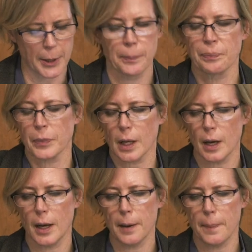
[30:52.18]
here.
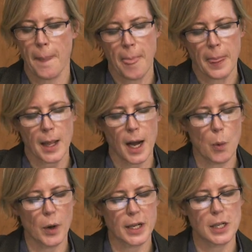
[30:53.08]

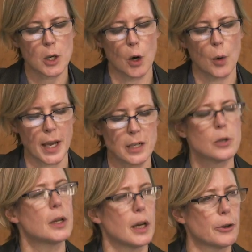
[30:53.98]
I wanted to go
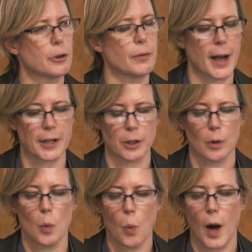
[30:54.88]
into the other
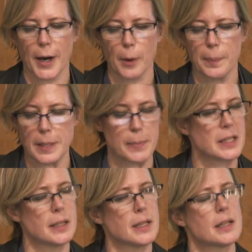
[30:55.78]
factor. Why are
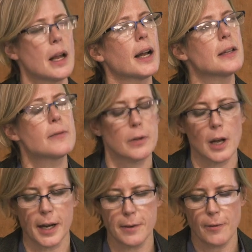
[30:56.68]
businesses
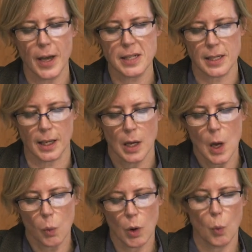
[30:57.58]
not investing?
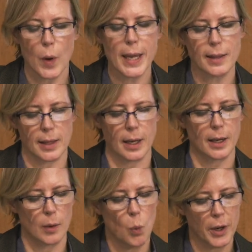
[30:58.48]
What we
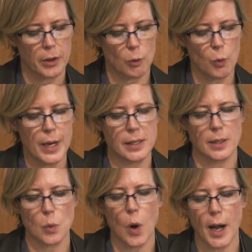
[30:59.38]
think, and one of the
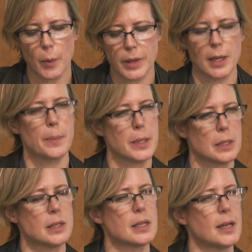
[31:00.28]
reasons why we think
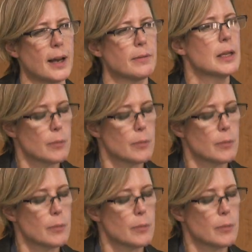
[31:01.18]
businesses have